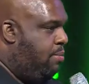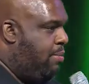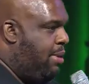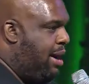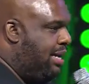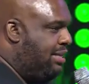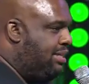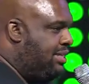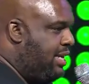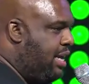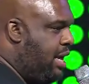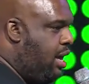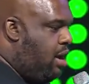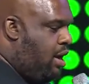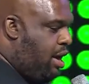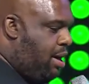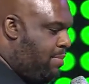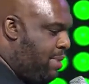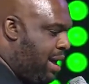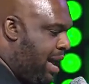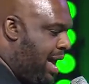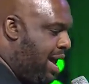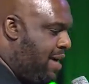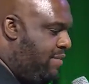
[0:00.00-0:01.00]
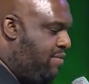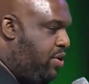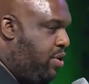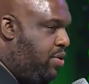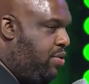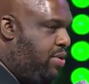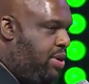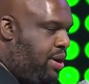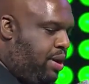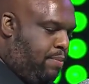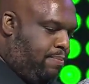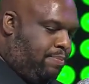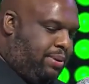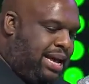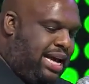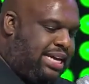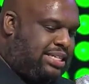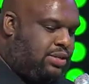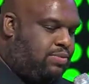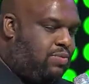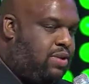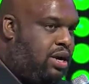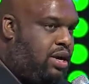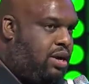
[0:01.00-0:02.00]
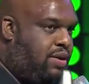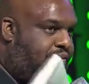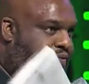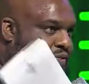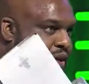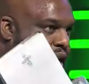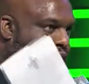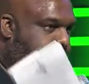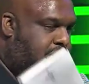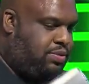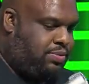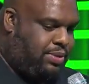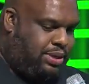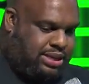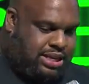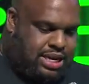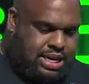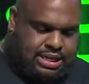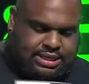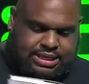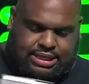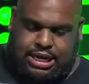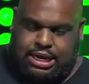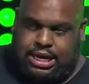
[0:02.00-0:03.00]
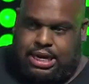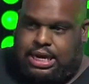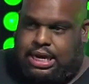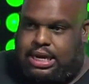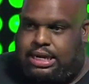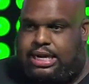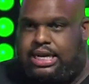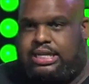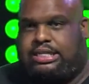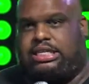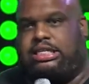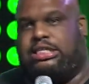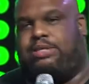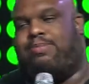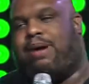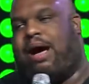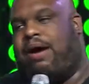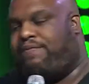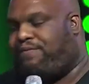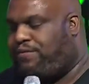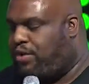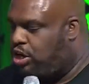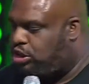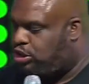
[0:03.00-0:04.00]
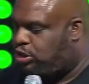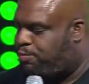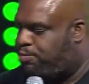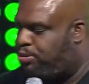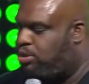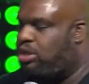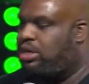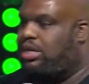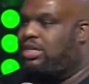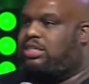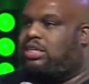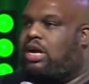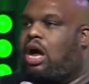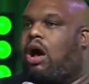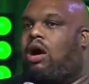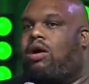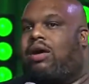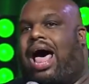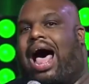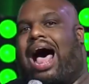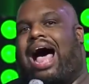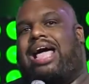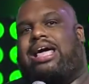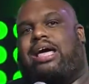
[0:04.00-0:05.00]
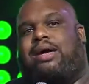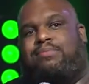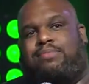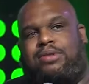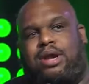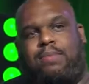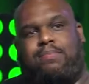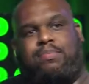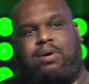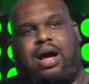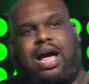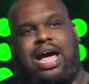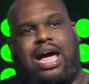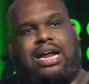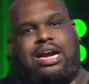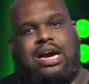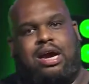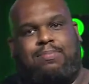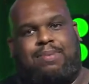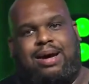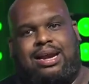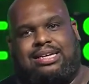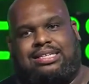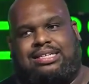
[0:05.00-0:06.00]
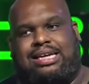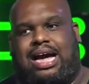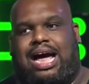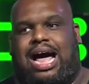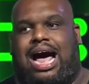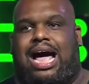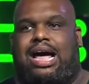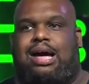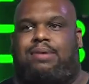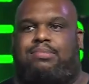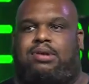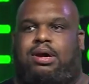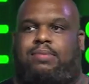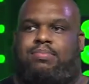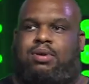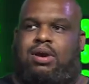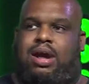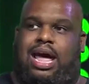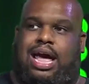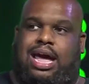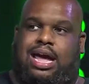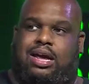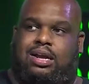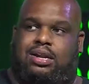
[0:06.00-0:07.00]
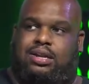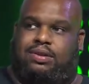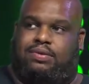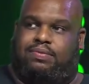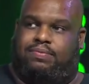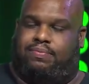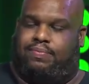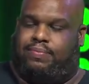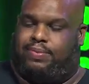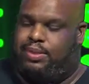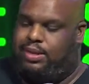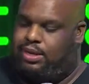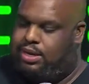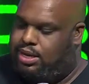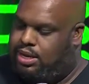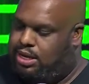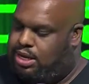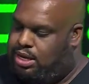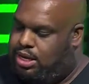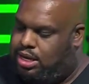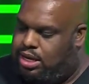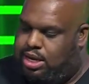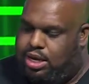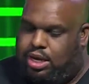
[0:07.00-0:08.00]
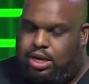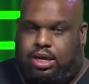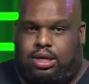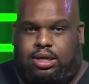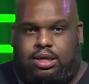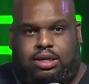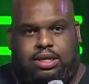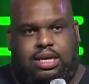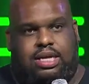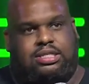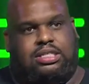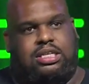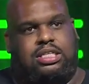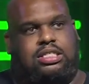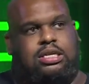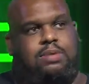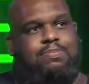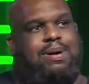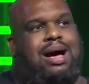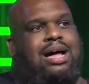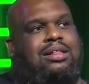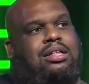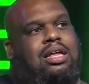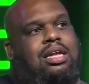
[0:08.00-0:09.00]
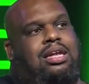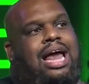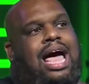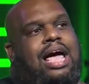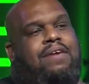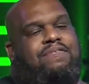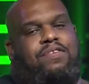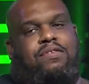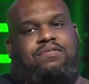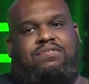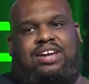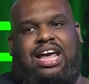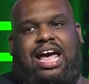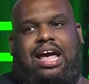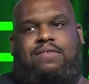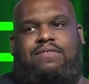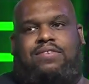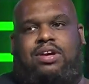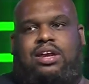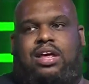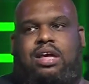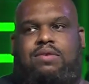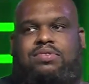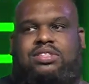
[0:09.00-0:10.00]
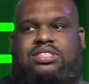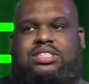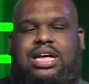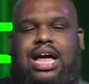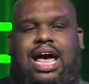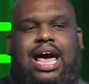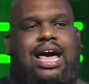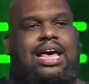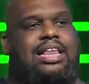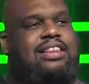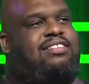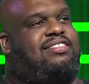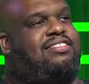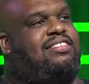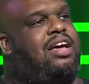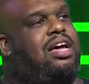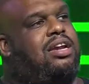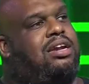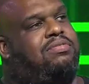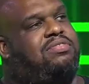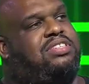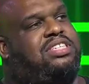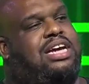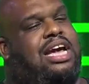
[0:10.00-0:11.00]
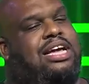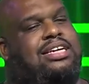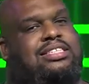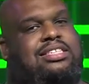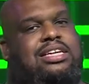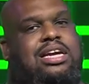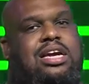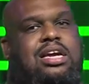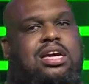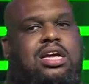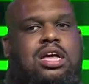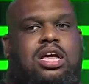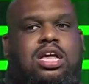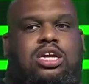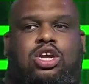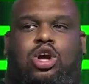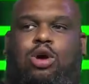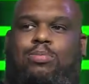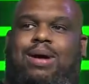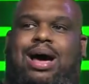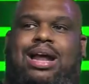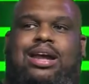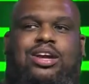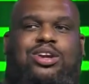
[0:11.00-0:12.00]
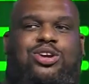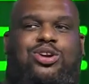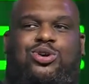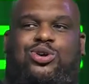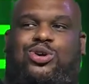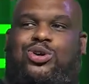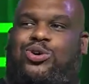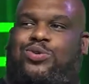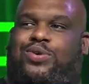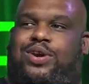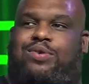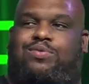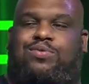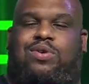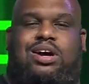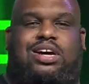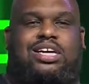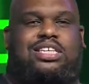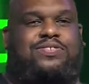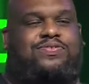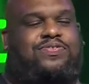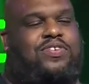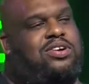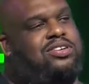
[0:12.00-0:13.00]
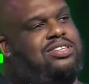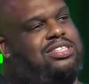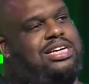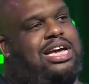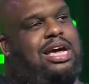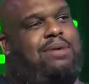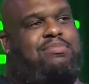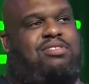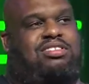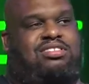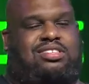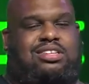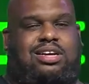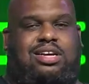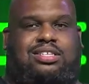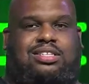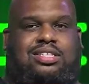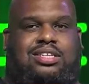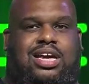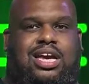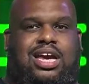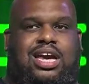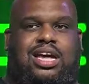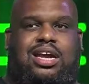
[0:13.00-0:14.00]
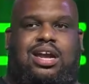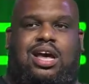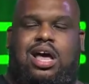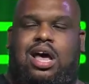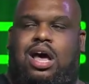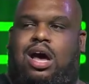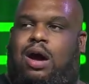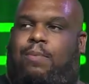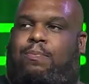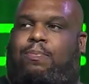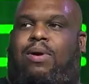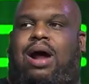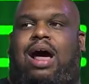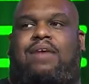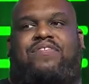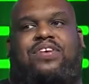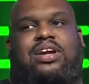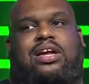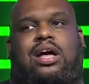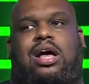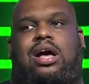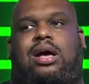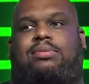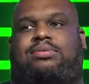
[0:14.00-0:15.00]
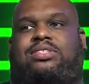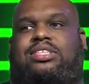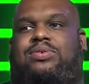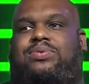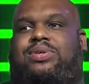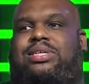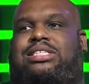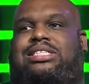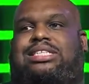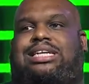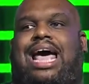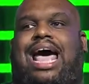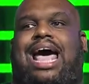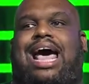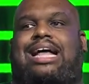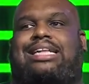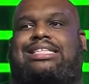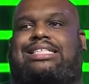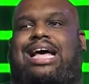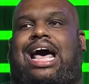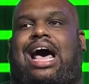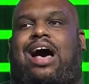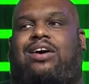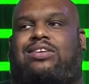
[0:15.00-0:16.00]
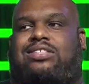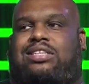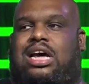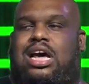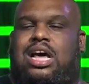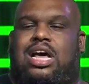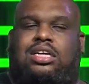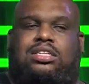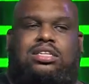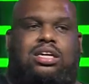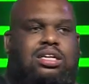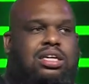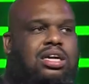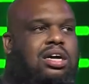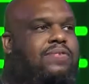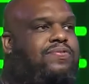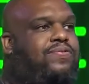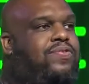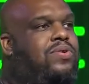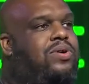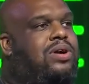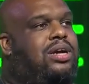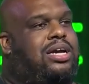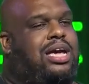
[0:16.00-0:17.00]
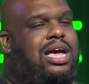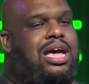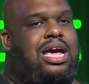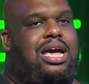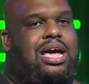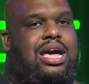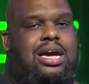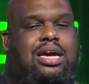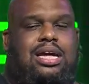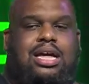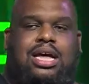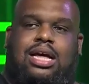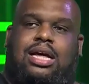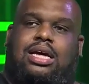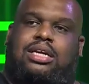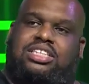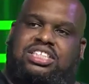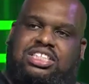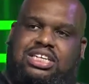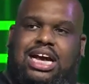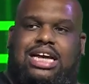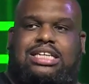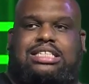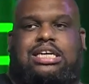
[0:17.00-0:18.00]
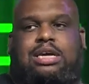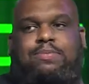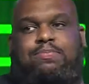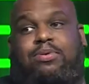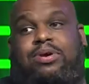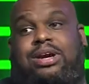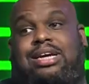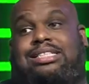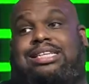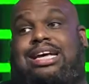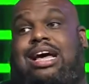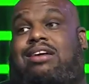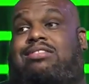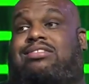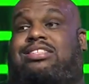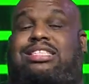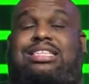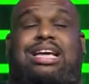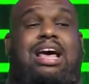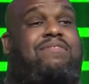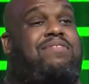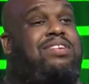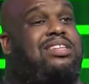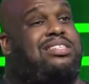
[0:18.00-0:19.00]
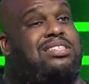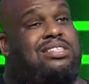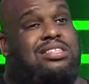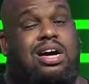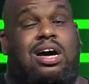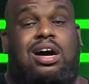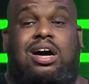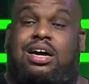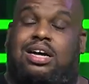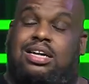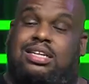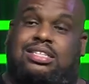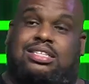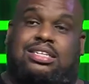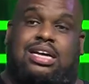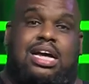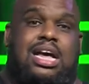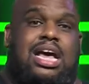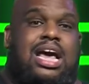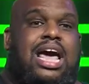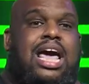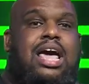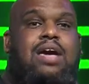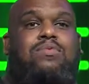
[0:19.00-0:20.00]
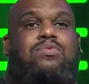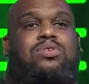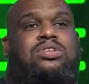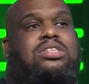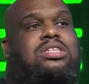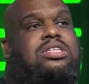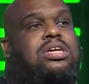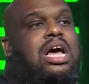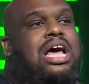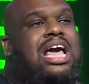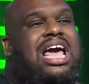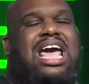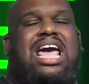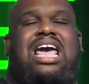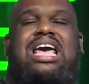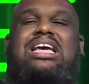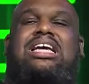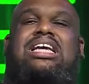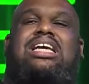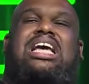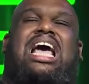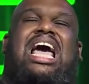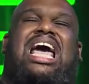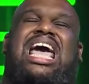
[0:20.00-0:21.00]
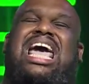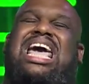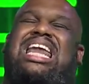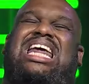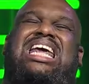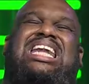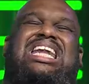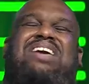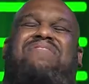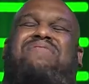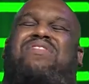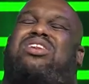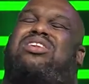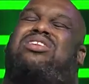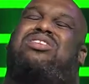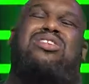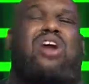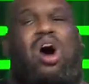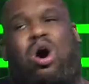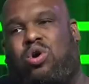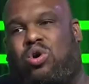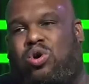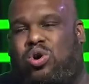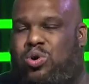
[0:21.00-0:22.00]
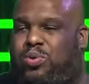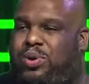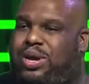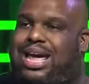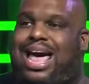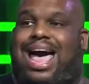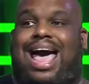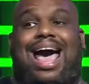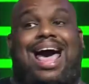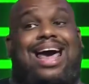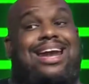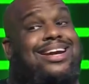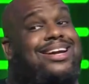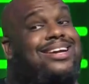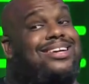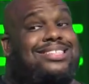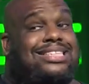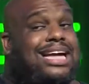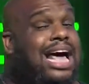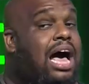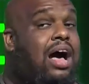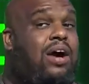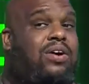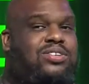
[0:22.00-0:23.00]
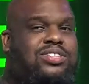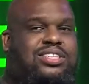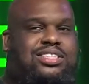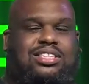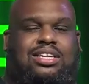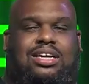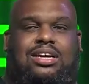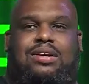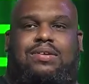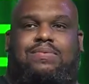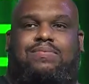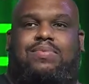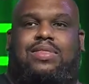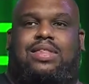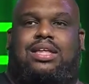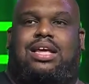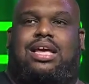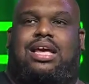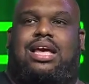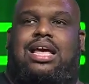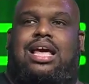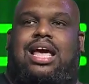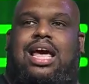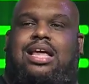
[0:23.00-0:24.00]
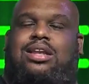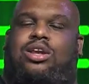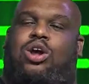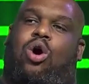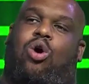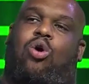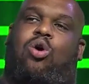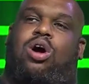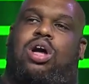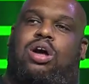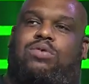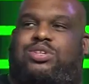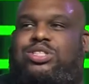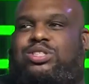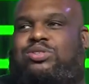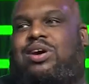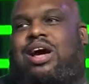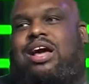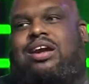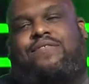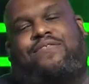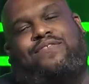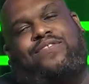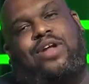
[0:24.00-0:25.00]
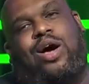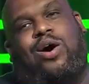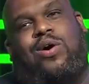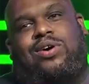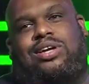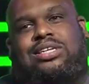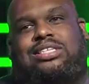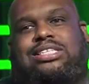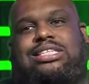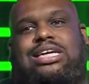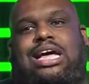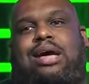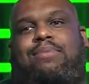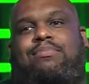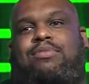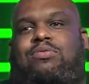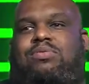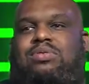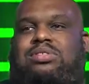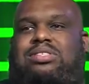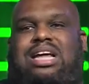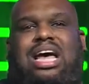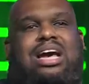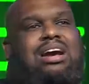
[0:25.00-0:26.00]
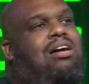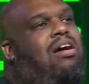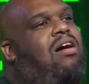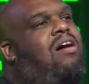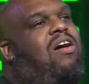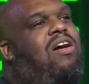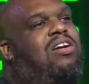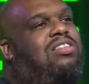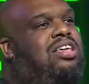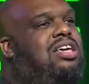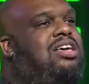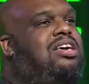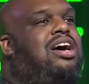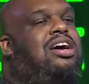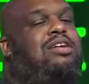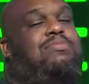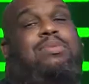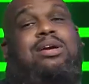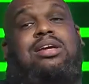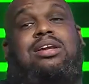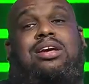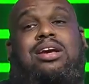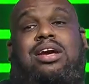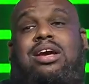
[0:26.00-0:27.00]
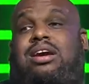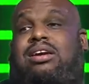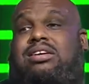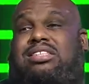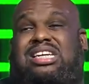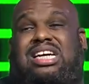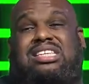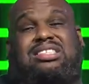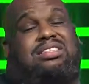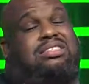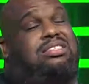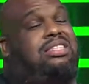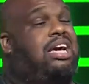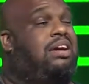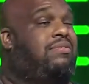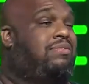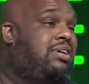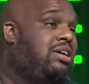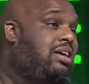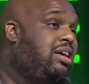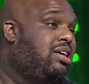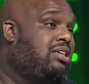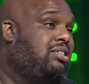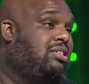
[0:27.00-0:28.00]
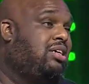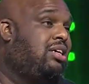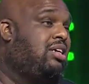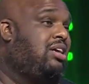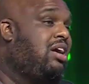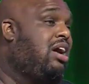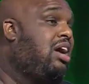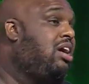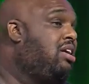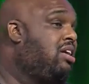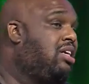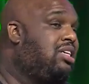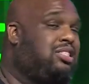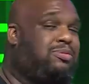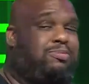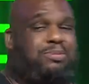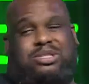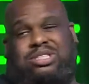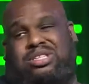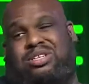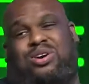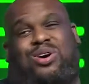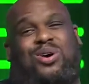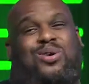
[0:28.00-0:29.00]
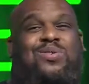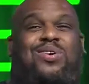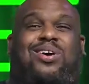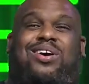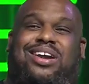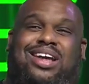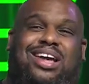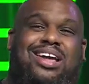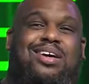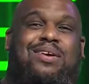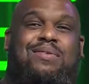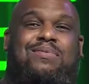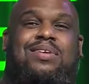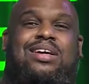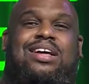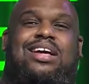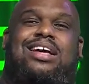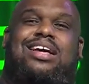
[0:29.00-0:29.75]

Montel, I'm gonna have you bless one of the fellas with this. This is my first book. It's called I Am Number Eight. Everybody say, I Am Number Eight. This is about the life of David. He was the eighth son of Jesse. Nobody knew who he was. 1 Samuel 16, a prophet comes to his dad's house to look for a king. Jesse brings out seven sons. He was he he didn't even know who he had in his house and the oil was trying to flow and samuel was like are all the young men here jesse was like well there's the youngest but you don't want him